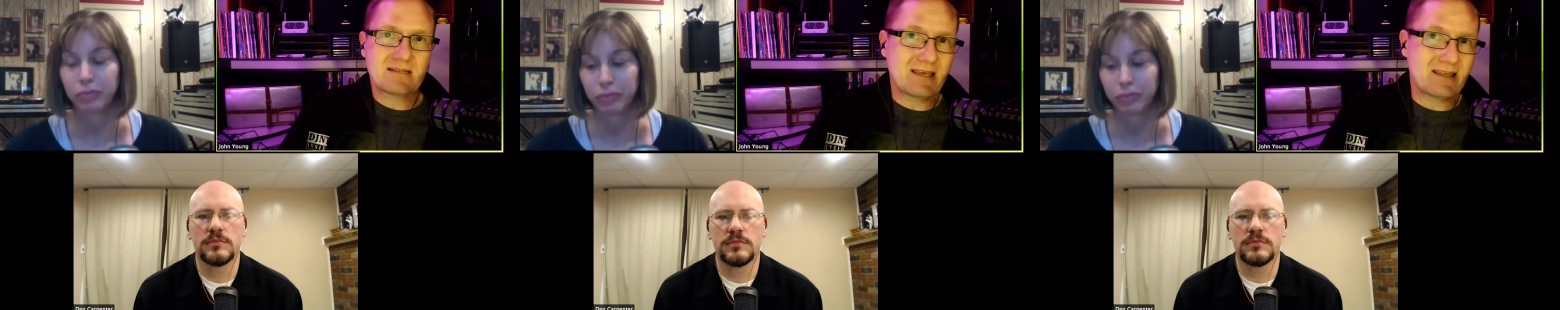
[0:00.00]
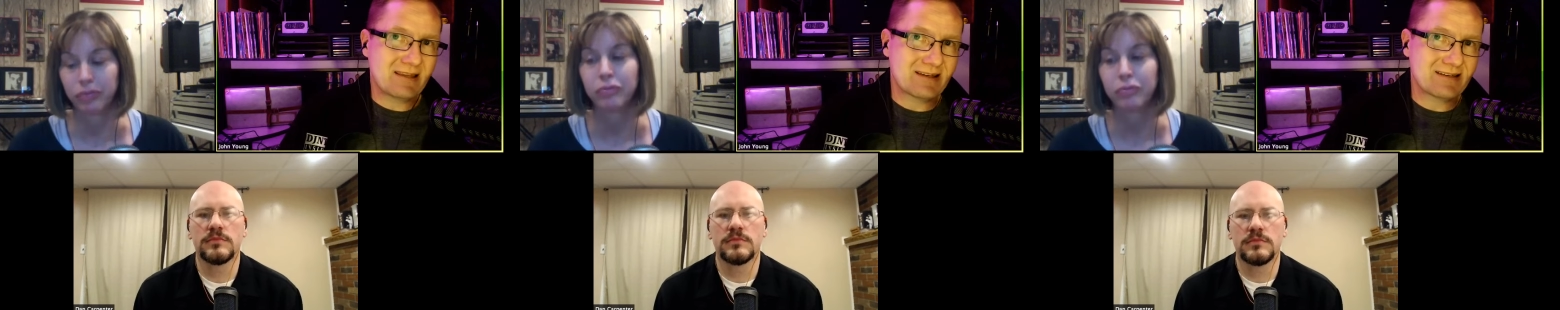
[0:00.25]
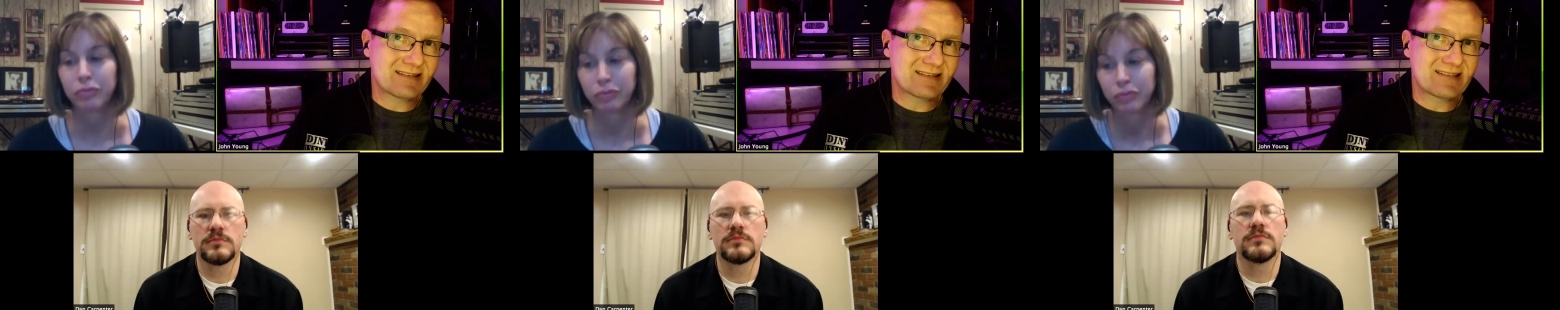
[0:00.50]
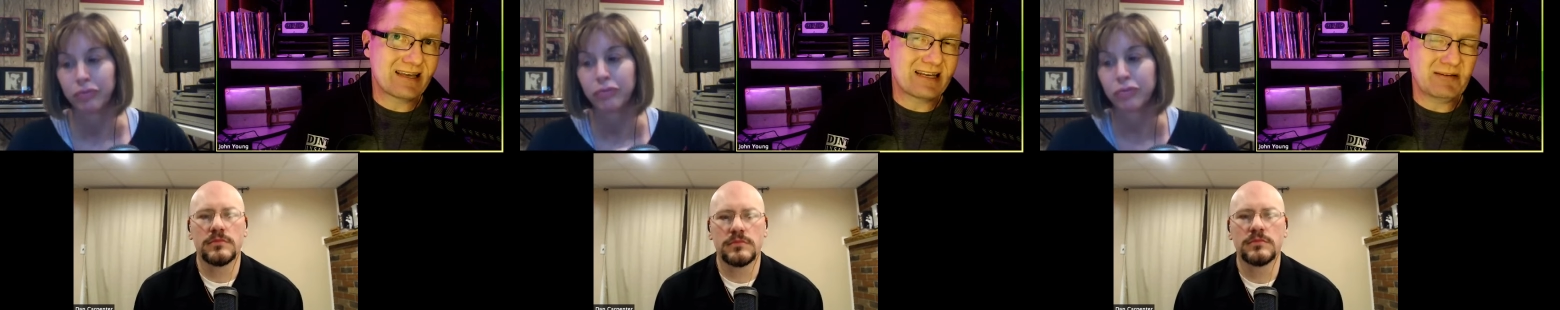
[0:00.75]
Speaker 1: and yet to
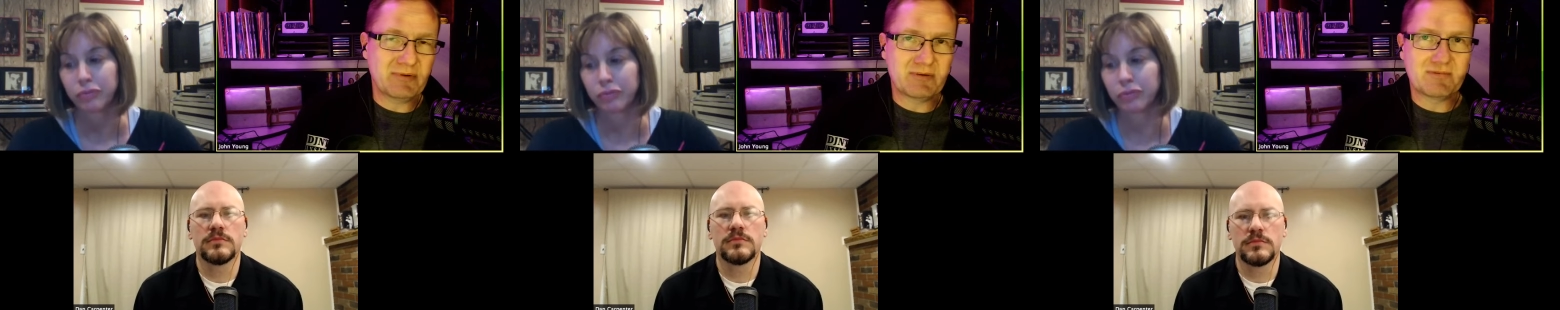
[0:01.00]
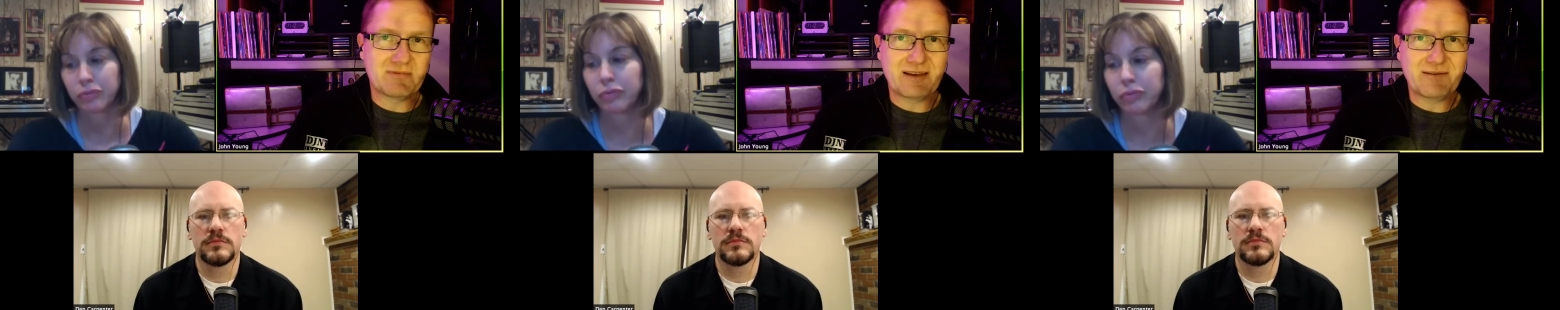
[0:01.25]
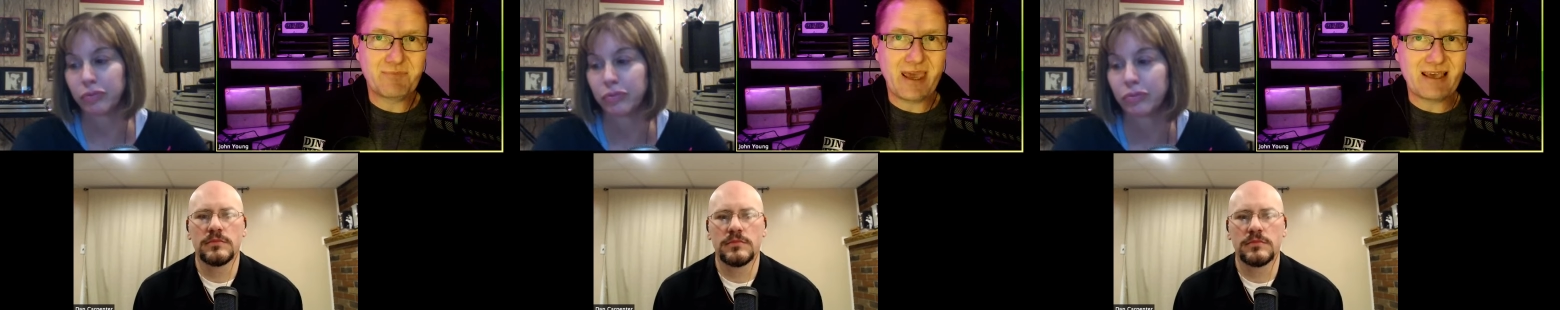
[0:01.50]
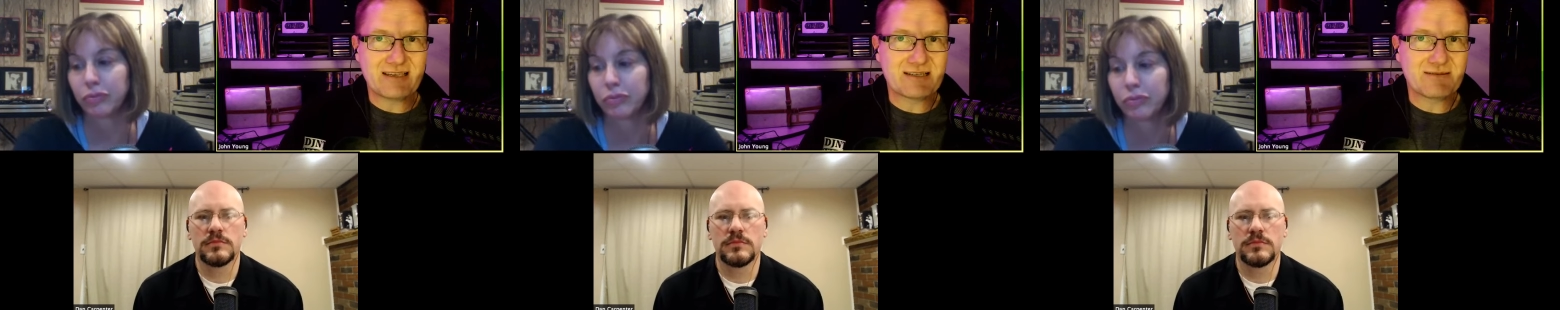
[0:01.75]
stand up and and
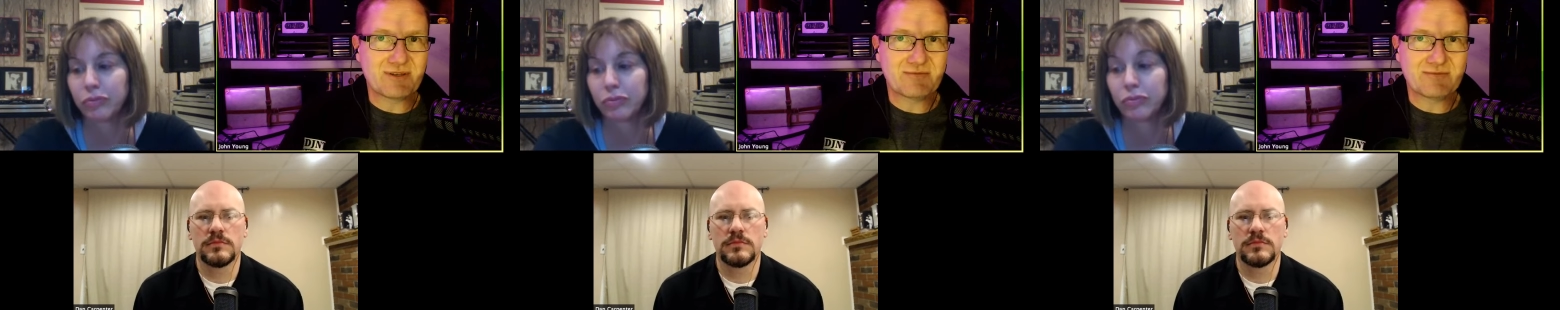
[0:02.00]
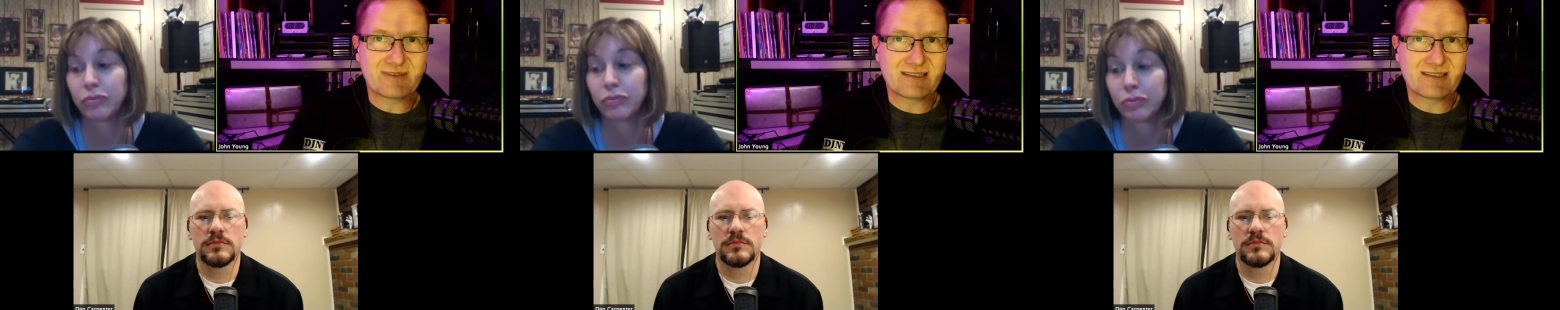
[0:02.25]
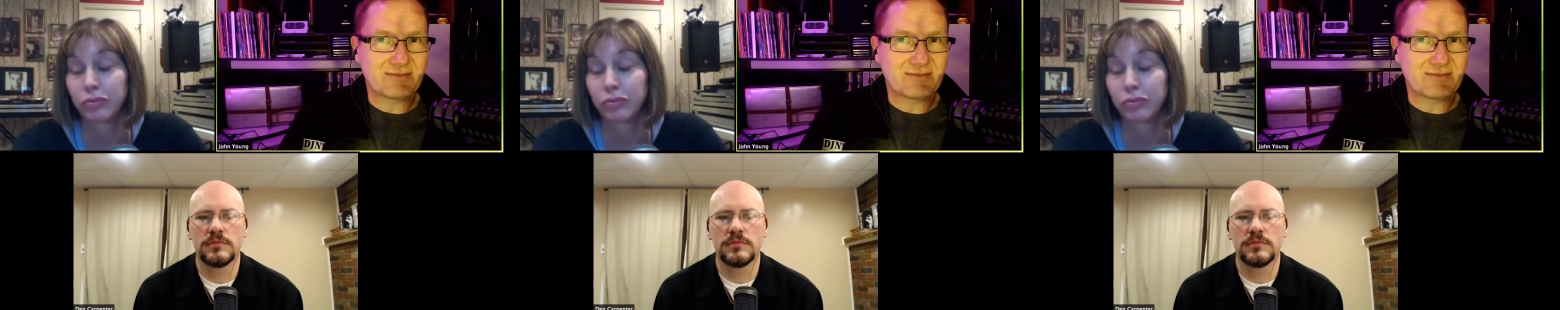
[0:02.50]
pay some of them, because I